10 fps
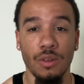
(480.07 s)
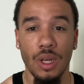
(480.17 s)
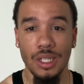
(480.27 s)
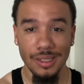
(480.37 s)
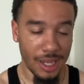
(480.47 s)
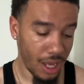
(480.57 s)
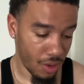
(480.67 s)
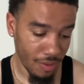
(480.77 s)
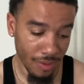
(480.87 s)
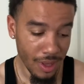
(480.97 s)
why I got this tank
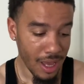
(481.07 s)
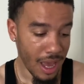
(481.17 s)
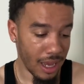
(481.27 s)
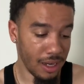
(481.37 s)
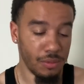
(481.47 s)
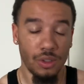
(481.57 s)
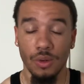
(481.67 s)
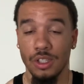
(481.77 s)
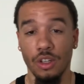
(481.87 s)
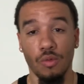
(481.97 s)
on, and them
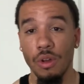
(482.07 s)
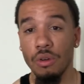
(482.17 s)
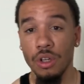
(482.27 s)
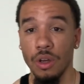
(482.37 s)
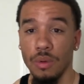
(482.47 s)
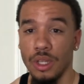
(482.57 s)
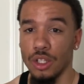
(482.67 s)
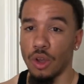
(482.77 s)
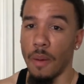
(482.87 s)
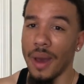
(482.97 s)
shorts look real good with this.
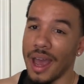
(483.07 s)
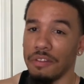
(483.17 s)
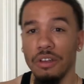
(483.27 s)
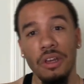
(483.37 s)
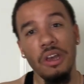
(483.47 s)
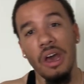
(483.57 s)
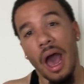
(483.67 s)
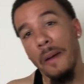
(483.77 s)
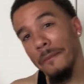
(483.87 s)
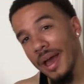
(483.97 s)
So I might have to,
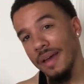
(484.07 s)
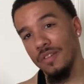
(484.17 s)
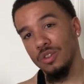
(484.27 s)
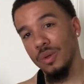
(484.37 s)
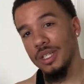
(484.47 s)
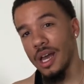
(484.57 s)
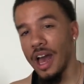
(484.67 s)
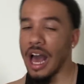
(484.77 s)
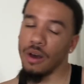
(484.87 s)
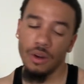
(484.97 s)
I might have to switch out.
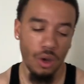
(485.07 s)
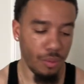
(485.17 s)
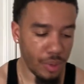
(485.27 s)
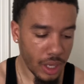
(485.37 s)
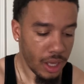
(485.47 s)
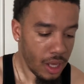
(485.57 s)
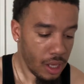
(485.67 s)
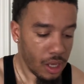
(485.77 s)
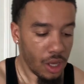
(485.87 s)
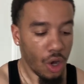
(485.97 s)
I don't know, but
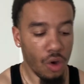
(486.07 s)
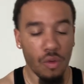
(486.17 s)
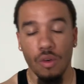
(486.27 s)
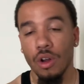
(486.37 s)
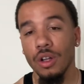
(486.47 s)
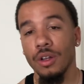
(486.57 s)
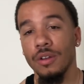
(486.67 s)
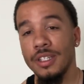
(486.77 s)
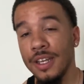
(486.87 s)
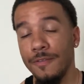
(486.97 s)
overall,
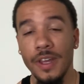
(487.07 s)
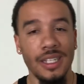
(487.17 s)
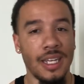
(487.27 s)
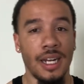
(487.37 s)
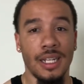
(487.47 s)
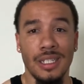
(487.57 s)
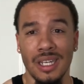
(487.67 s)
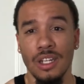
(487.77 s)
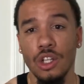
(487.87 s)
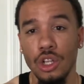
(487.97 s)
fit ten out of
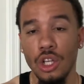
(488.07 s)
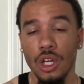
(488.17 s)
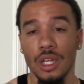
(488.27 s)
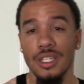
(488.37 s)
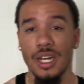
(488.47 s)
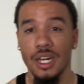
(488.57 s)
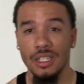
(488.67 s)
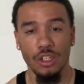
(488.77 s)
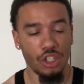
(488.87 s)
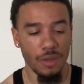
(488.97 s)
ten, look ten out of
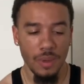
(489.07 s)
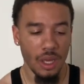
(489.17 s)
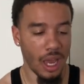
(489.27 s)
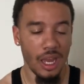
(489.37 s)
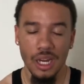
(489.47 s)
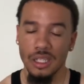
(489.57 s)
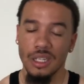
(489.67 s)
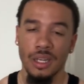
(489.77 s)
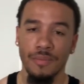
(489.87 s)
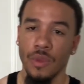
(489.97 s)
ten, shipping eight out of
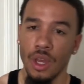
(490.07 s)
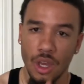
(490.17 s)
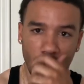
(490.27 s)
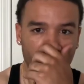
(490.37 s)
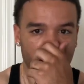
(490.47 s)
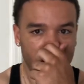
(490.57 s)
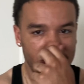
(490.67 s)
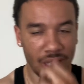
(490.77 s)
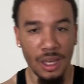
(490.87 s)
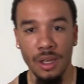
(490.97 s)
ten. You know what I'm
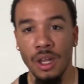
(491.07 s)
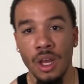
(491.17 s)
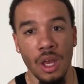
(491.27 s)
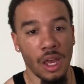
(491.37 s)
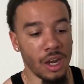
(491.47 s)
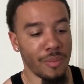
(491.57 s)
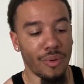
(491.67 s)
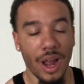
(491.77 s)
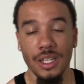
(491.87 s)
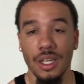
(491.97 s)
saying? And then
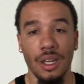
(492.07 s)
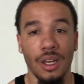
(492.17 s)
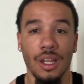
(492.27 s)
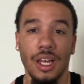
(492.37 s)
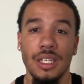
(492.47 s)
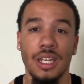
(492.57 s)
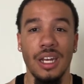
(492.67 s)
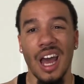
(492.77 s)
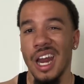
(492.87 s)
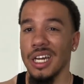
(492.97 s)
pricing, like I said,
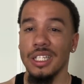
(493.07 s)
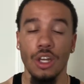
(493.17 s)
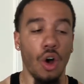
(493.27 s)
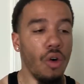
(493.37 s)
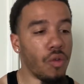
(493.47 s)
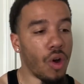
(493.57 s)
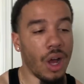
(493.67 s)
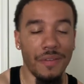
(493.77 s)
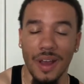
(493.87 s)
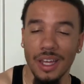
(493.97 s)
nine out of ten. Overall,
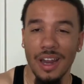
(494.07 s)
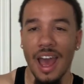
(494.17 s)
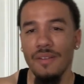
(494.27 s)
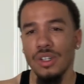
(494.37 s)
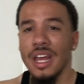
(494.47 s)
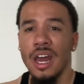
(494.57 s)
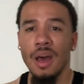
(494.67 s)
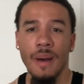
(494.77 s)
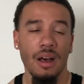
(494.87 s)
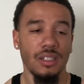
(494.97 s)
if I can average that
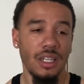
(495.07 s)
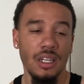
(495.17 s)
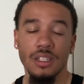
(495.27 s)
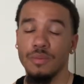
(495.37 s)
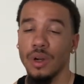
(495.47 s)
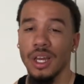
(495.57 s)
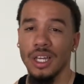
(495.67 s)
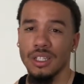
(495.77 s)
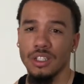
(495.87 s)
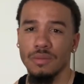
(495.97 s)
up, I'll say this brand
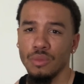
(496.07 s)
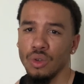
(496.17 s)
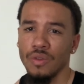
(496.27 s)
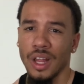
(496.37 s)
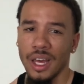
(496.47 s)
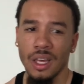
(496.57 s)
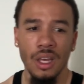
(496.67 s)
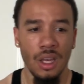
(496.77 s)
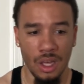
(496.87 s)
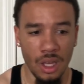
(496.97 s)
gets a smooth, like,
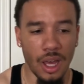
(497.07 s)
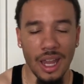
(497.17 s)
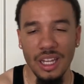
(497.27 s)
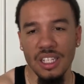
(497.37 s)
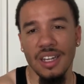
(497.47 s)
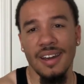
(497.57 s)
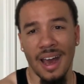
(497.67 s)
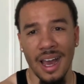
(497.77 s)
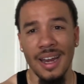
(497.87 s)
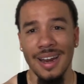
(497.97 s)
at least a
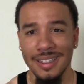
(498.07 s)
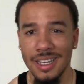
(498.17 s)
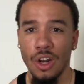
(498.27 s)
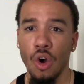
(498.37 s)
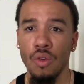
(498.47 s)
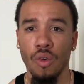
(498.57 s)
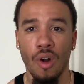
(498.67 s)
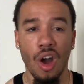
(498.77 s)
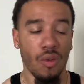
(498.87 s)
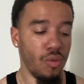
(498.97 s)
nine out of ten
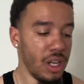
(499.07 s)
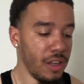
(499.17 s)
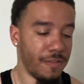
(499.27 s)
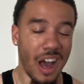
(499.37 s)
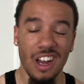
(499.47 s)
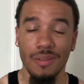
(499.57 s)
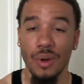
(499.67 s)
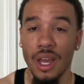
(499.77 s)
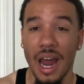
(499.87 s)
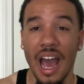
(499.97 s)
overall. Really fire
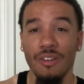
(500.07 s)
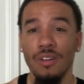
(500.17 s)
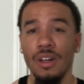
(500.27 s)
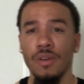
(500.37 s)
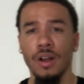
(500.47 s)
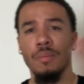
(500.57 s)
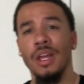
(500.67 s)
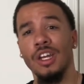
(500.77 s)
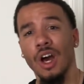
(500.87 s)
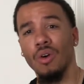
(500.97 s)
brand. I really
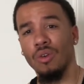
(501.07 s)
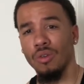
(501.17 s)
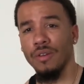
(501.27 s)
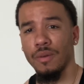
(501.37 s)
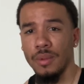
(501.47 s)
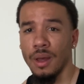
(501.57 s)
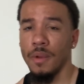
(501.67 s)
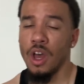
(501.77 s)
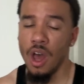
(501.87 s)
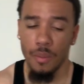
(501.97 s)
recommend y'all ordering from them.
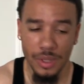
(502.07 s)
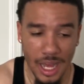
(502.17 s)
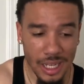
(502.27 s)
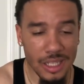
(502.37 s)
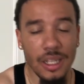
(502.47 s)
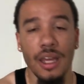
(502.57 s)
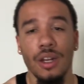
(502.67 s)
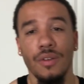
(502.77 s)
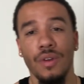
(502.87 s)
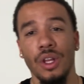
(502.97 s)
But that is the end of
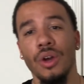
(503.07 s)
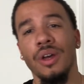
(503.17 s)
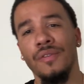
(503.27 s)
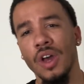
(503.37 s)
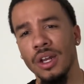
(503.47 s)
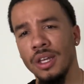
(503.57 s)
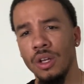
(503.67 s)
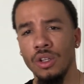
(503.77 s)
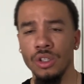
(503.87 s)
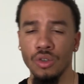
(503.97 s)
the video. And if y'all did
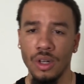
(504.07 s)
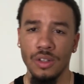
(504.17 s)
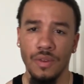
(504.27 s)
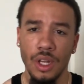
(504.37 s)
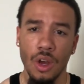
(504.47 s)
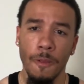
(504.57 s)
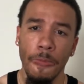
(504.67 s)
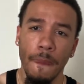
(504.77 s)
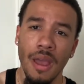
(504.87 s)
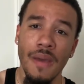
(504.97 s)
enjoy this video,
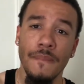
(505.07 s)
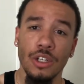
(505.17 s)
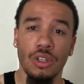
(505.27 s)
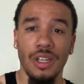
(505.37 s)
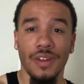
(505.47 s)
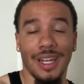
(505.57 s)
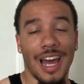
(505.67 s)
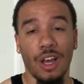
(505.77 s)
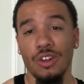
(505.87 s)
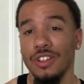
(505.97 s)
make sure to leave a
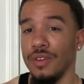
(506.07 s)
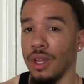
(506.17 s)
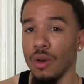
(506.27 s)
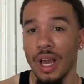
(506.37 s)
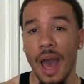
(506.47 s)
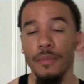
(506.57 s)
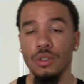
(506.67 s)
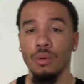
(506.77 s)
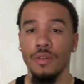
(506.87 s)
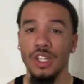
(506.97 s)
like on this video. Comment some
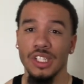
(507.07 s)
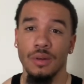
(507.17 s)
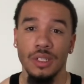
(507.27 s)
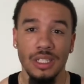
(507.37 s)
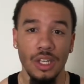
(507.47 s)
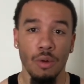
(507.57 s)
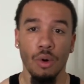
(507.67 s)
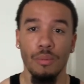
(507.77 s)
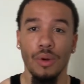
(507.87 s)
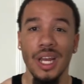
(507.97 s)
more videos I want to see or more
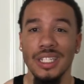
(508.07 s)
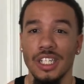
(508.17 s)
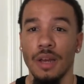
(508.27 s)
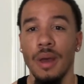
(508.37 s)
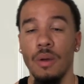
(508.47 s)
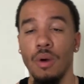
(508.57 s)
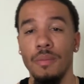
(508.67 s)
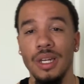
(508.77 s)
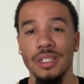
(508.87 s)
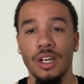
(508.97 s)
brands that y'all might want me
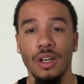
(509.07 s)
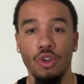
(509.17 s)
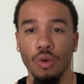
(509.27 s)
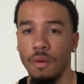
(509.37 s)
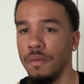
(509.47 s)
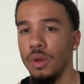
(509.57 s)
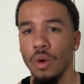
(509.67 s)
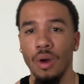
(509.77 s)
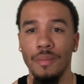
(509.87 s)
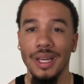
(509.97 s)
to uh, do a review
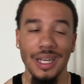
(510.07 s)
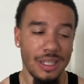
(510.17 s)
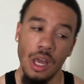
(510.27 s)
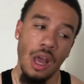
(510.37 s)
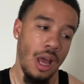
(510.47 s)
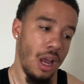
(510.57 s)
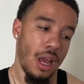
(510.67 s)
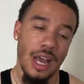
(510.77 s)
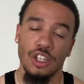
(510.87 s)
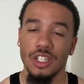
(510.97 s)
on, because
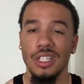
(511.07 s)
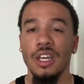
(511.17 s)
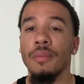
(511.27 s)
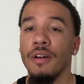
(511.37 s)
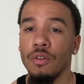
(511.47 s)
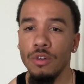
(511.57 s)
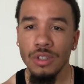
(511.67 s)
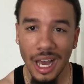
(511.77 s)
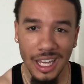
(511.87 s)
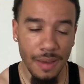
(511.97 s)
as y'all can see in my reviews,
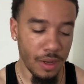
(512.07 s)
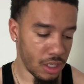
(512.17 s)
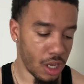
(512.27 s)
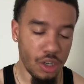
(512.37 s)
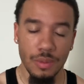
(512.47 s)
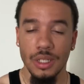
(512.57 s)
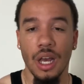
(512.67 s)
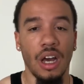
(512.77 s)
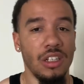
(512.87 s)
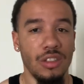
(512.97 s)
I keep it as one hundred percent
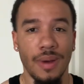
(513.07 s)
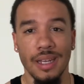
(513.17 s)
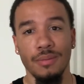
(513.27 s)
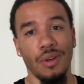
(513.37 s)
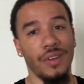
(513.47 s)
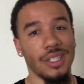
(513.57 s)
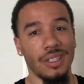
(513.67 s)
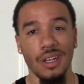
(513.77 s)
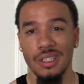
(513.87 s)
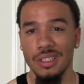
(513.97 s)
honest as possible. If it
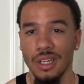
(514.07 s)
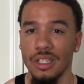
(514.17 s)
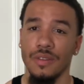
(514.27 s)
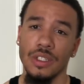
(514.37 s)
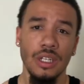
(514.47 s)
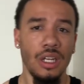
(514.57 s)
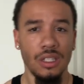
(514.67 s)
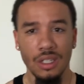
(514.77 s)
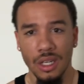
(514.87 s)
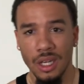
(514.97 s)
sucks, it sucks. If it's good, it's
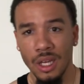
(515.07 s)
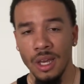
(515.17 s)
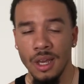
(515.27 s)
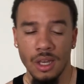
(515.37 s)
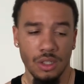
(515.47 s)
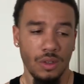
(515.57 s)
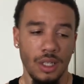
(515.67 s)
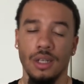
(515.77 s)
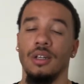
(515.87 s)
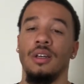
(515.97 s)
good. So
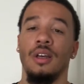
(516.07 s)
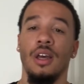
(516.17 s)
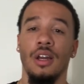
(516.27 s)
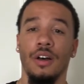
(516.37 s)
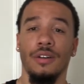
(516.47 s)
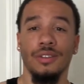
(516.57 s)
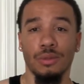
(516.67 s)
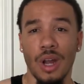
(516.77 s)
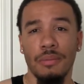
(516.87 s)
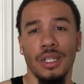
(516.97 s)
yeah, and uh,
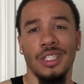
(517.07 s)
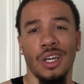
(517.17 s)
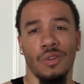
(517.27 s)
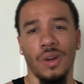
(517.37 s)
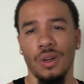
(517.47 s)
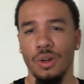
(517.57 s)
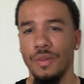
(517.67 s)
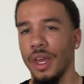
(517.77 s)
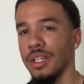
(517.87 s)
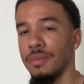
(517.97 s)
subscribe to the channel, ring the
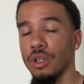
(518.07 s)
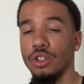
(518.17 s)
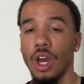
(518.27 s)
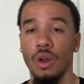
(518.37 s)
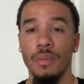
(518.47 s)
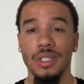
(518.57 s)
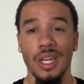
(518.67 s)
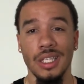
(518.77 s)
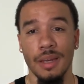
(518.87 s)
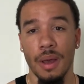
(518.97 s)
notification bell so y'all don't miss any
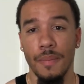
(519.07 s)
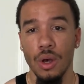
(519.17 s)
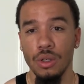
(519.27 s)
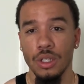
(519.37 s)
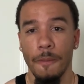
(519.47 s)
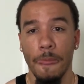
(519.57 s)
time I post.